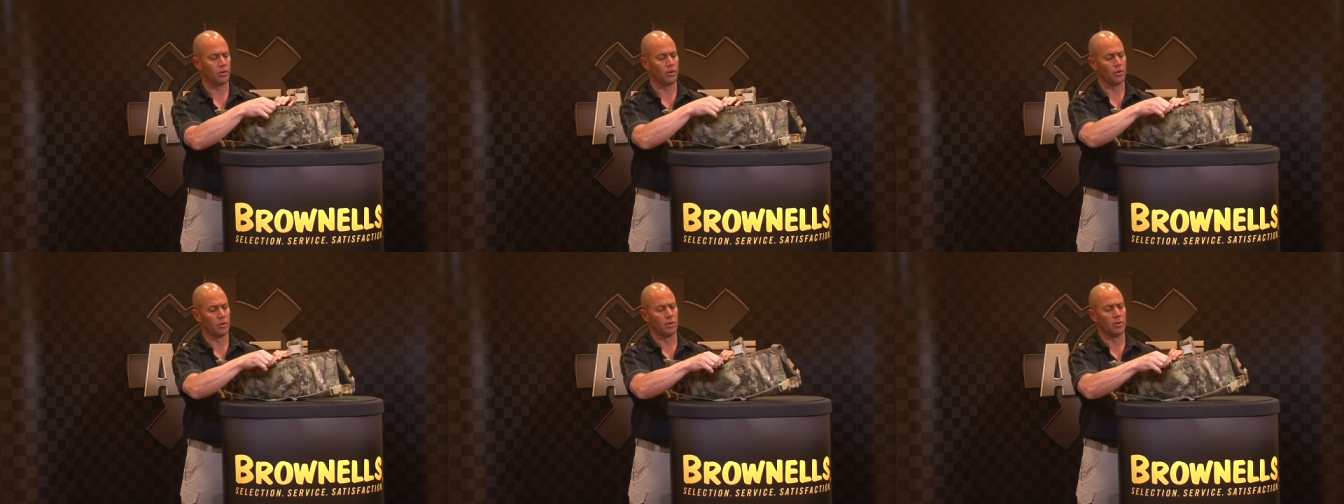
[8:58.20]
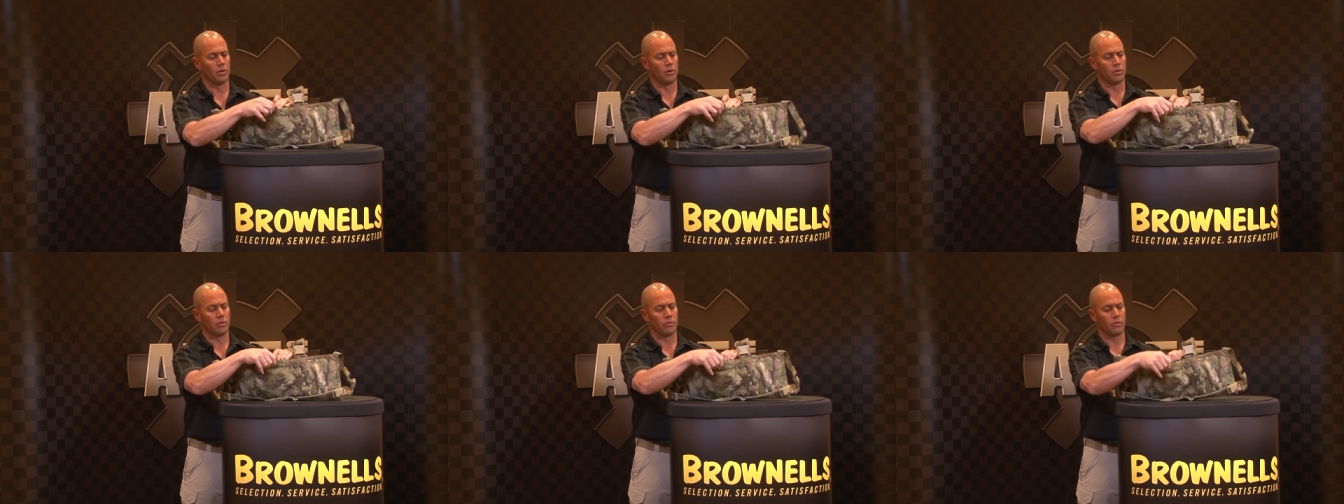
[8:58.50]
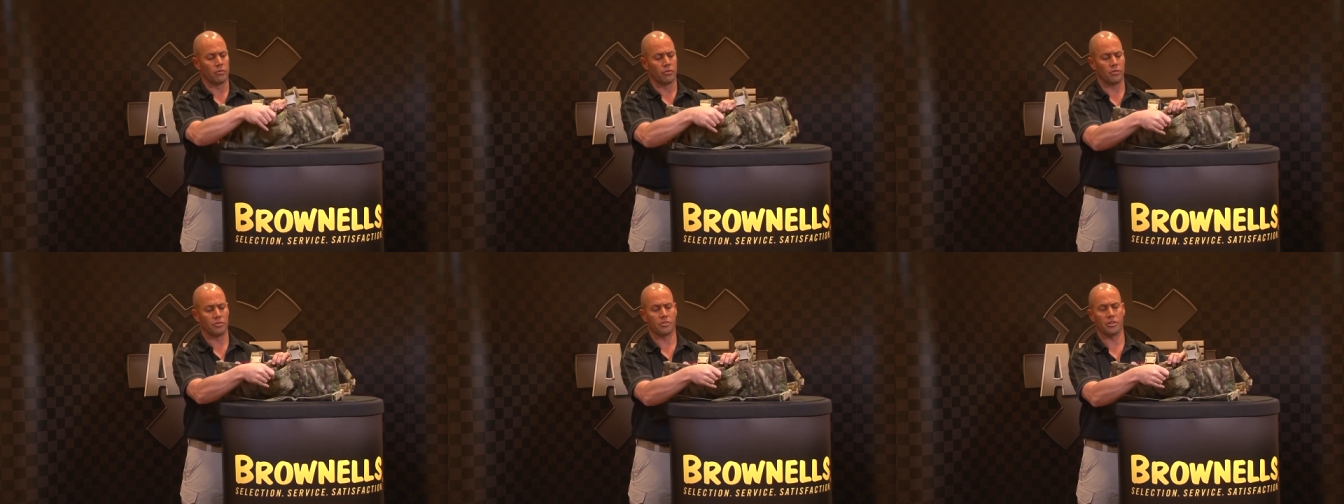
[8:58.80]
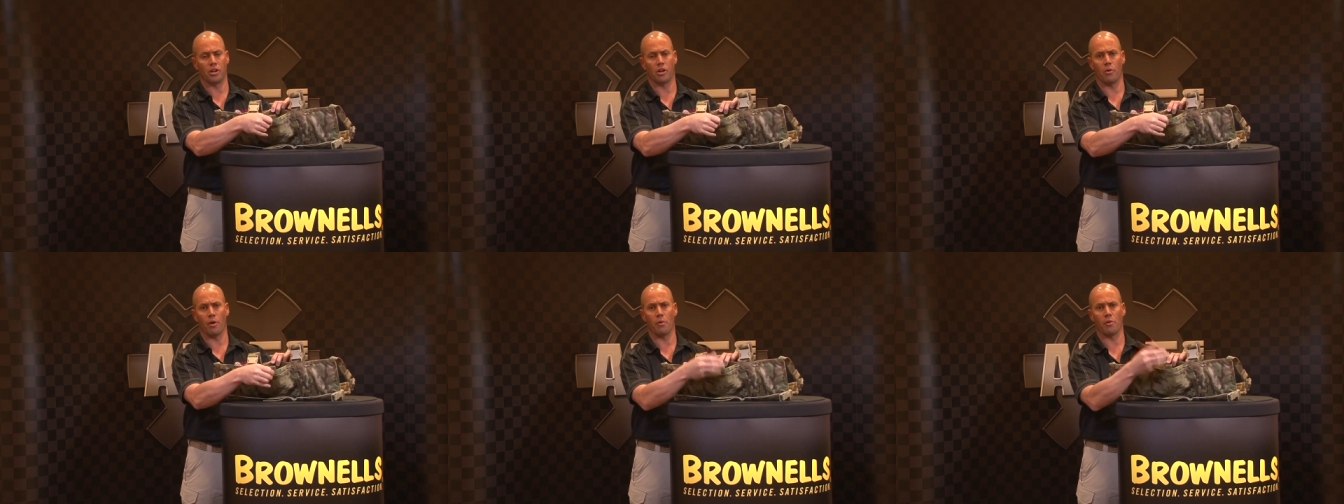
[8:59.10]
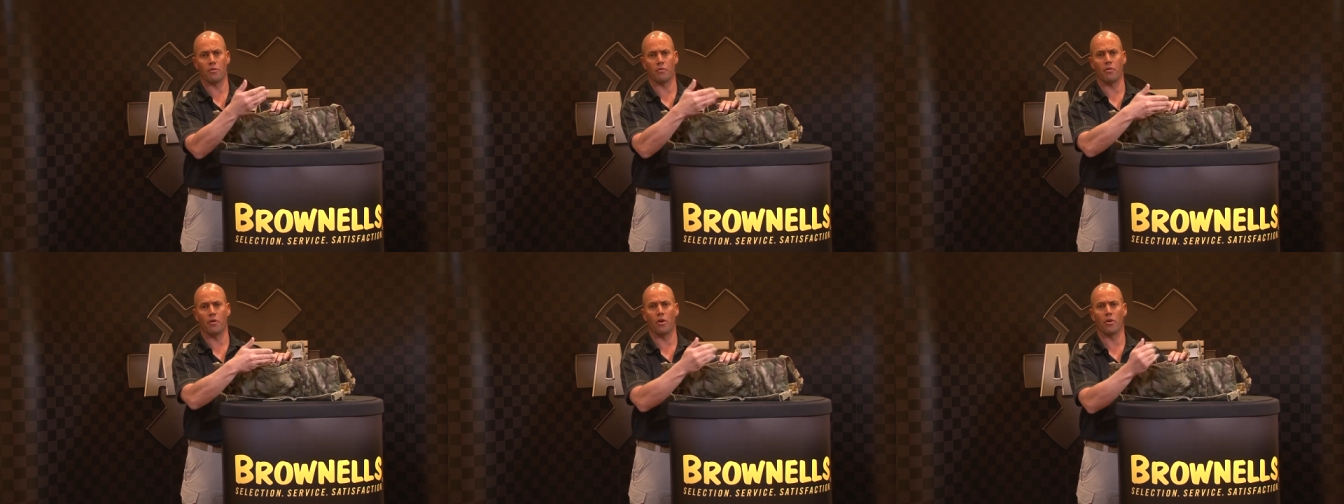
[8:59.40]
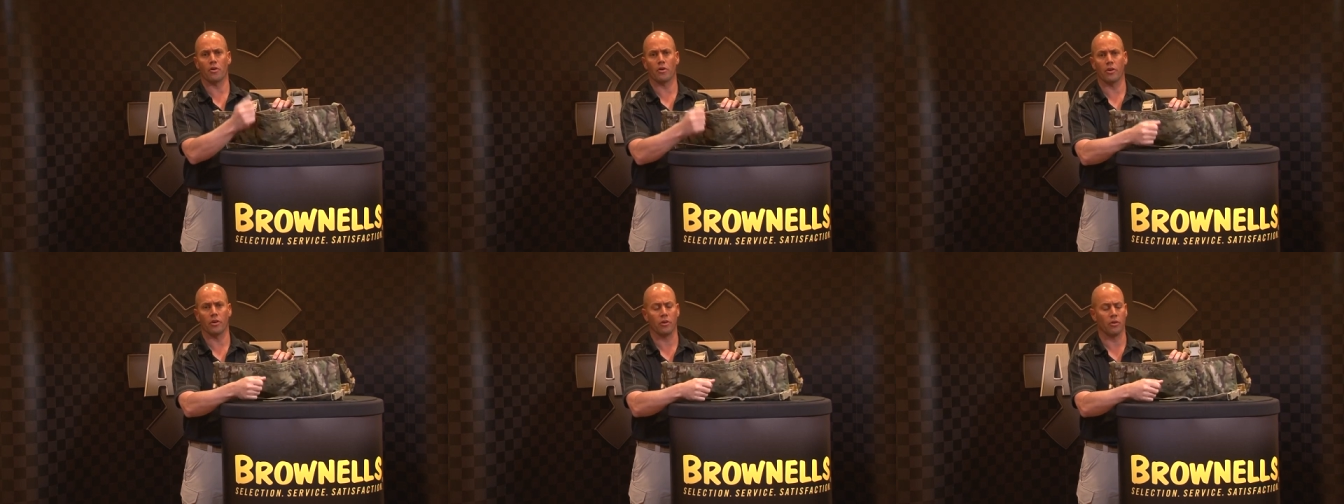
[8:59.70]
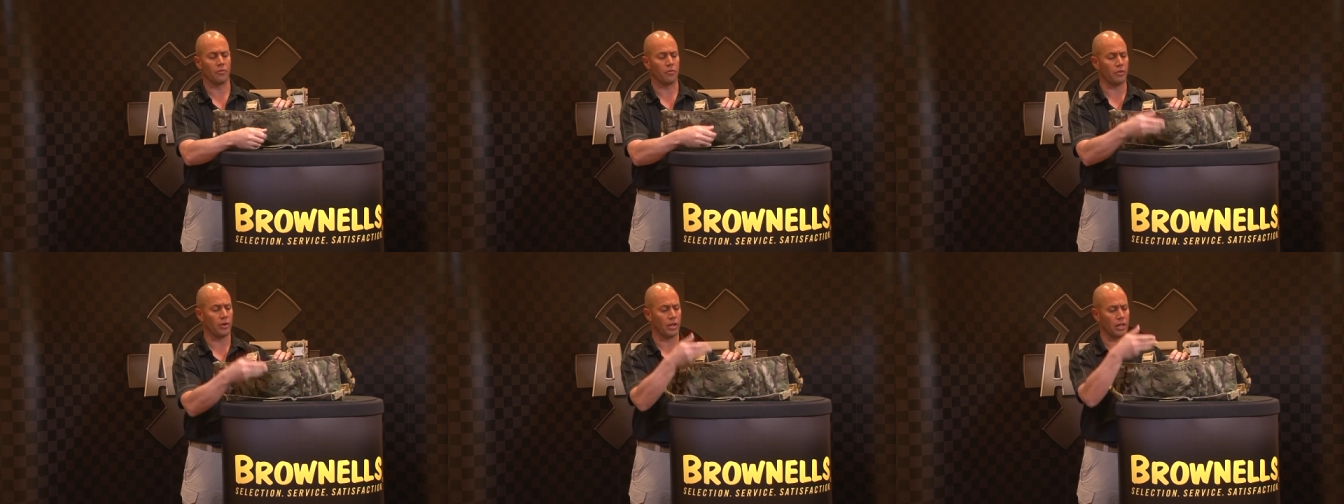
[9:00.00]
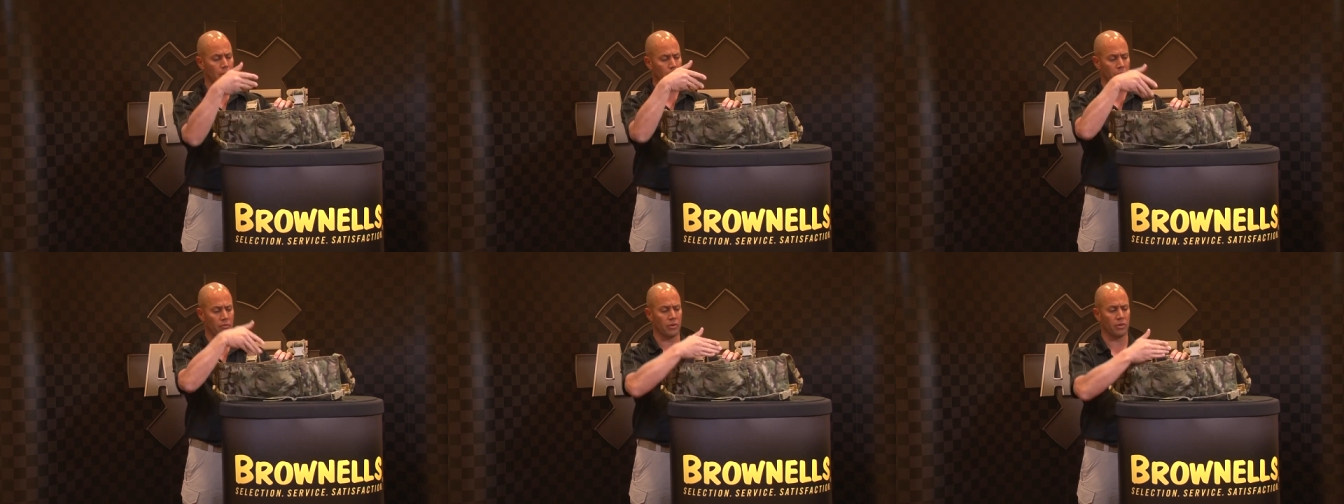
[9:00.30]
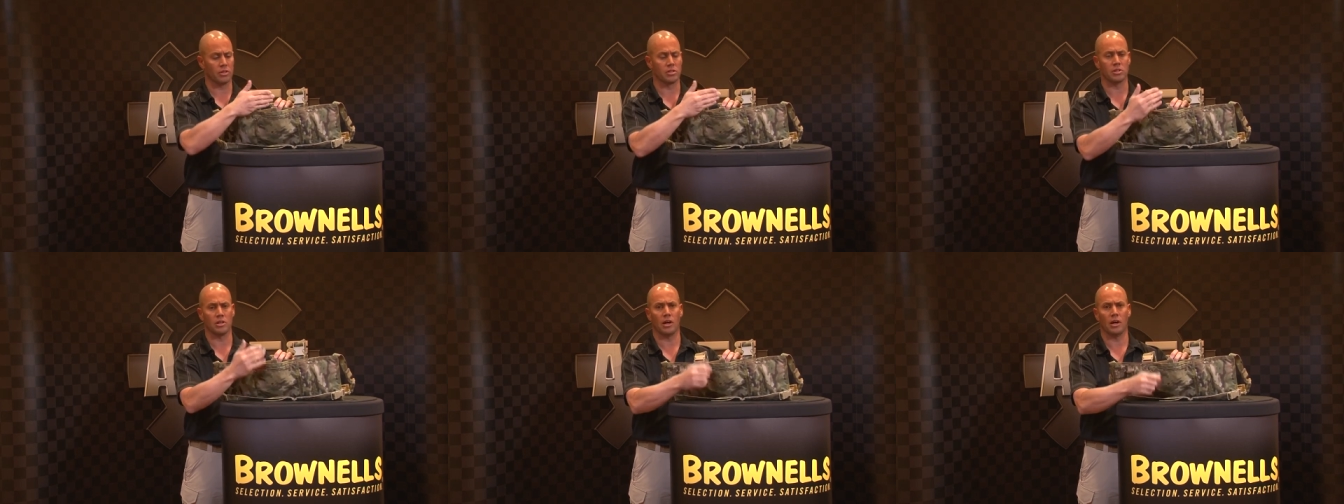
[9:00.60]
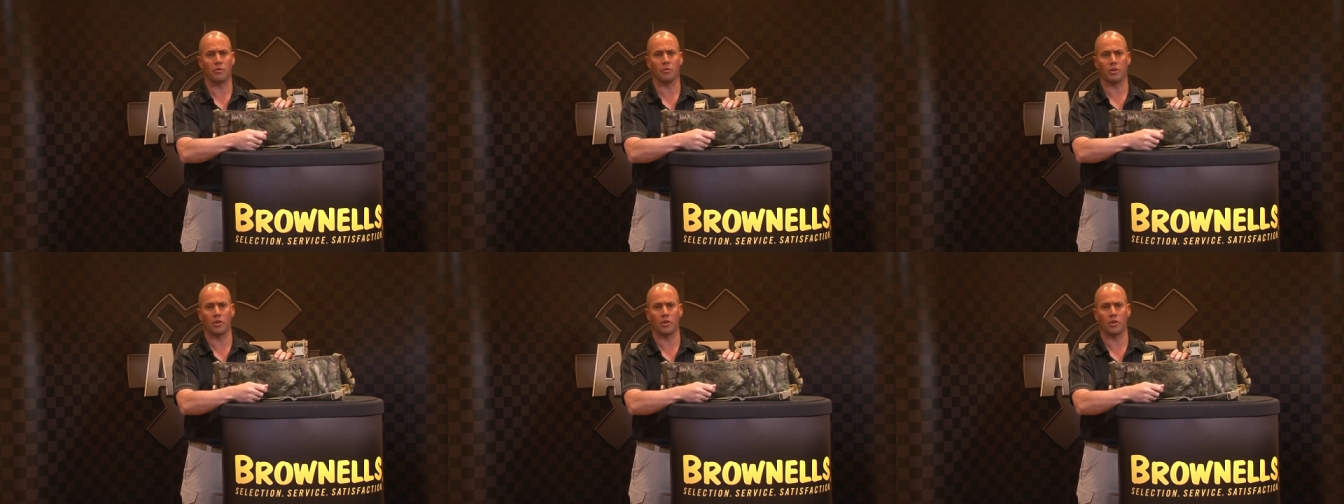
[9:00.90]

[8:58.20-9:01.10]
We tear away with Velcro for any type of inside.